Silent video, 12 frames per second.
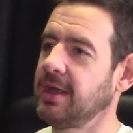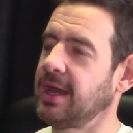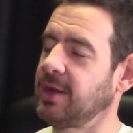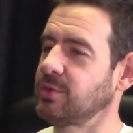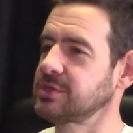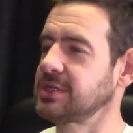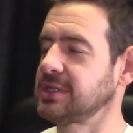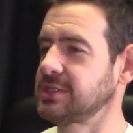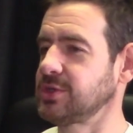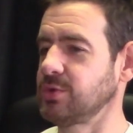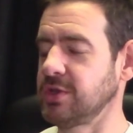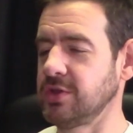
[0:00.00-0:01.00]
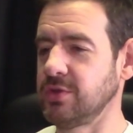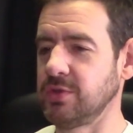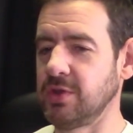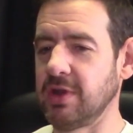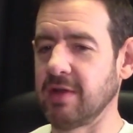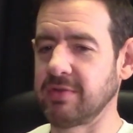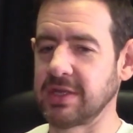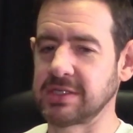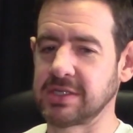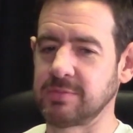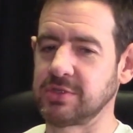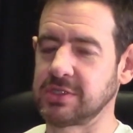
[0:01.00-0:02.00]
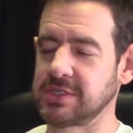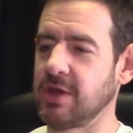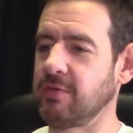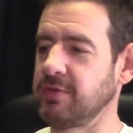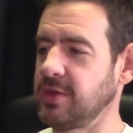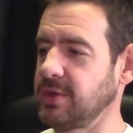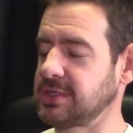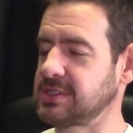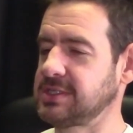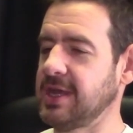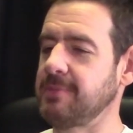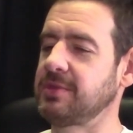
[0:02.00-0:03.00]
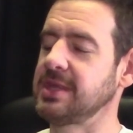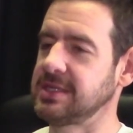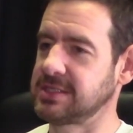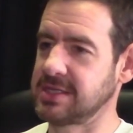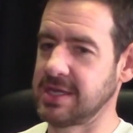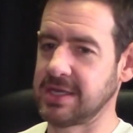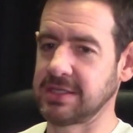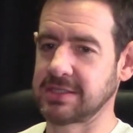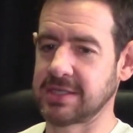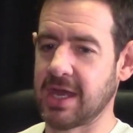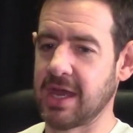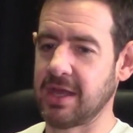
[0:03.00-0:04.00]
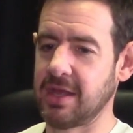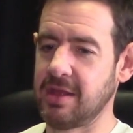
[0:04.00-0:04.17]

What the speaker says: And it wasn't until you love and accept yourself, and you accept these things, that